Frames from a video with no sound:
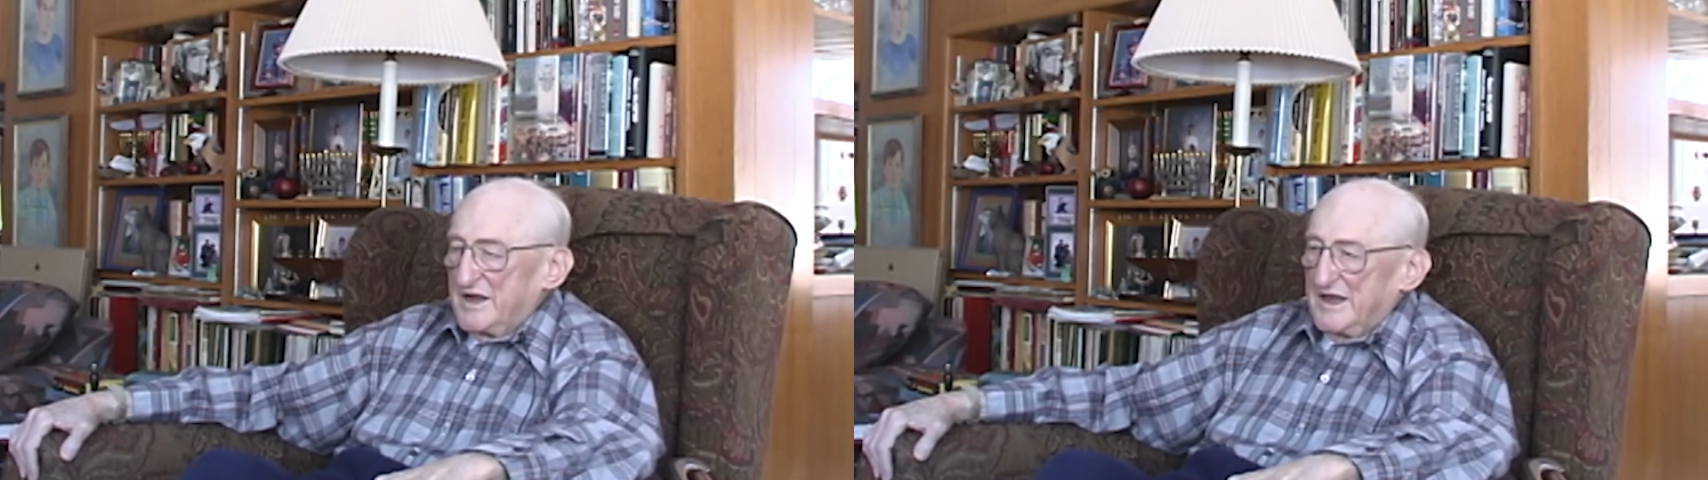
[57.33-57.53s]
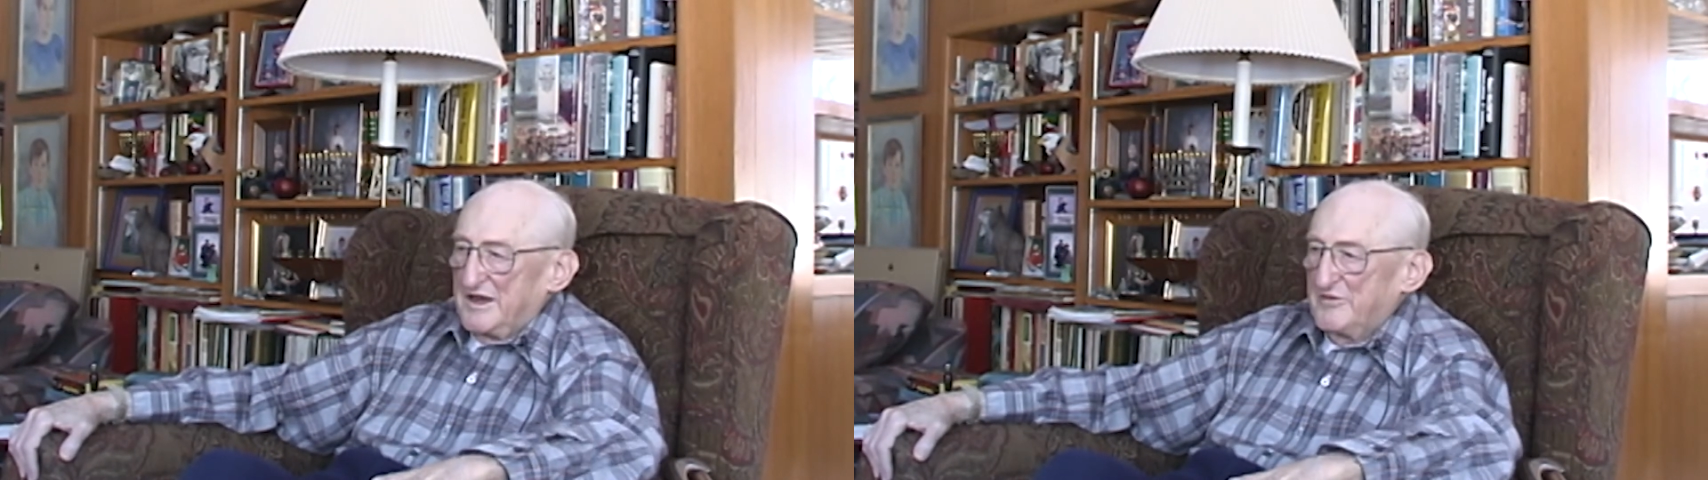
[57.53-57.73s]

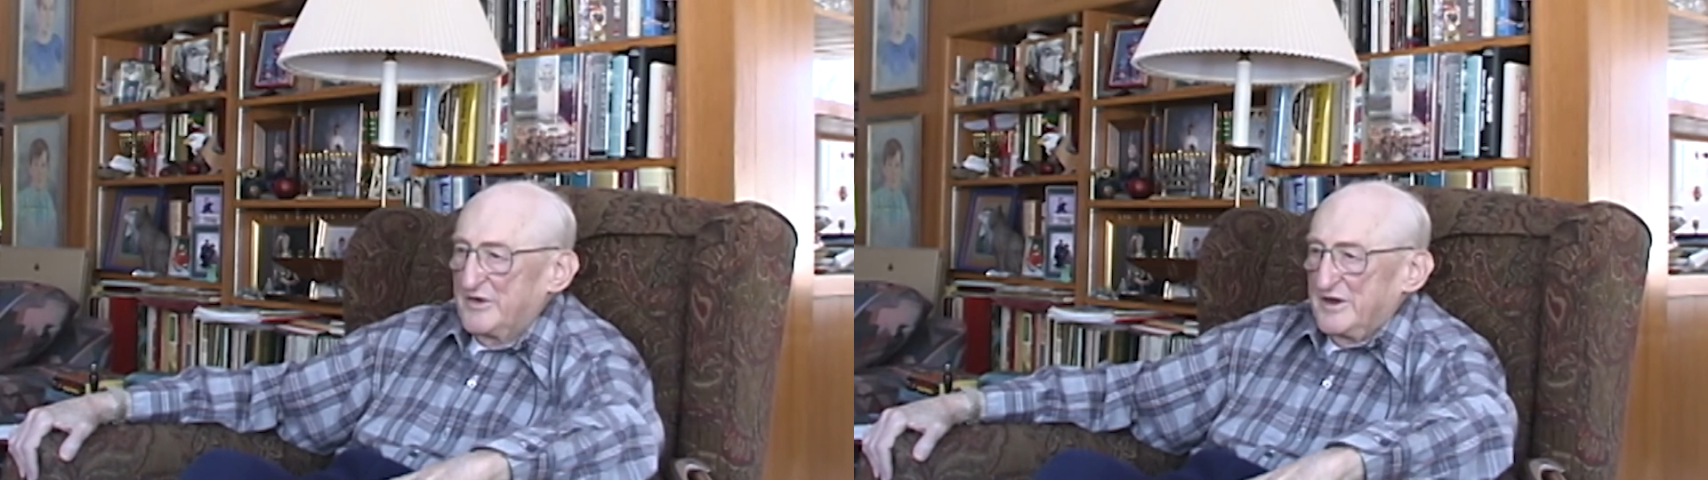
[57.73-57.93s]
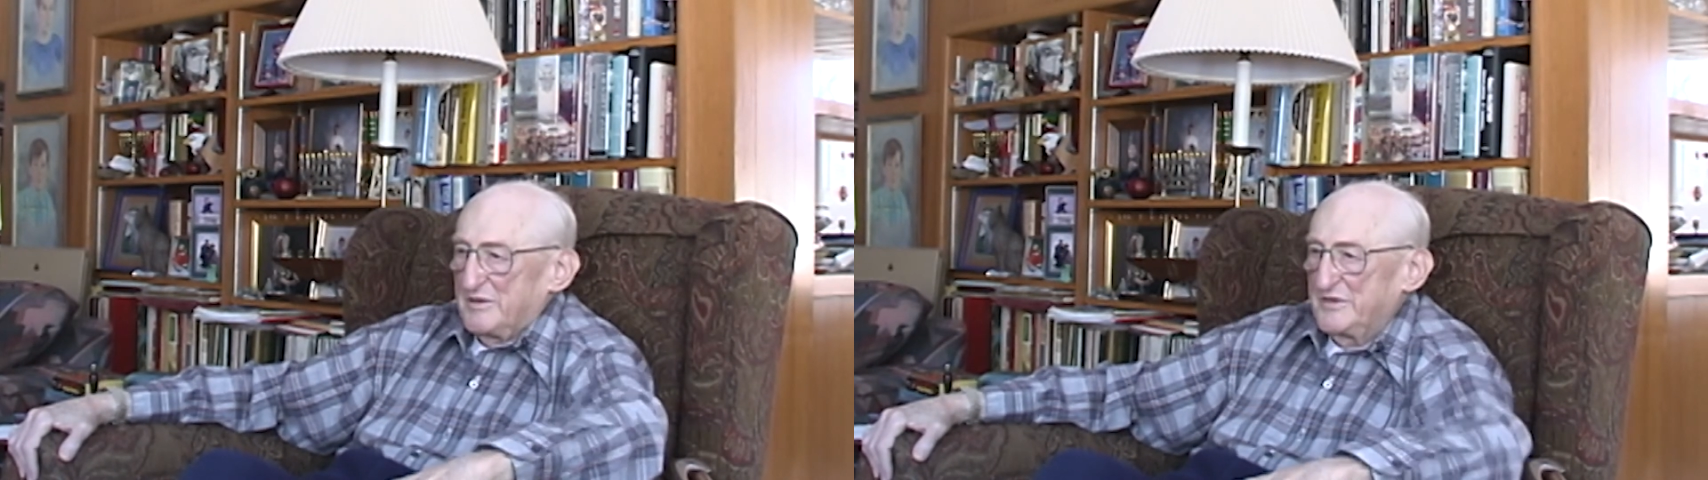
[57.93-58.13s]

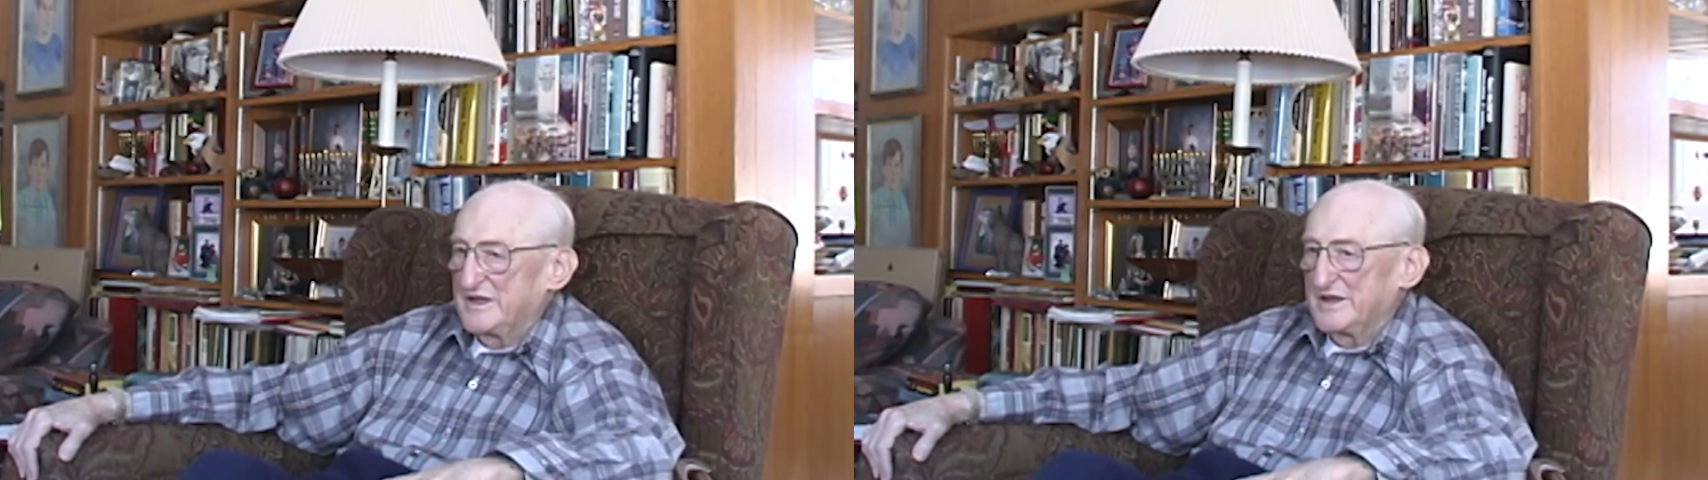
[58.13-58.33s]
halfway up there,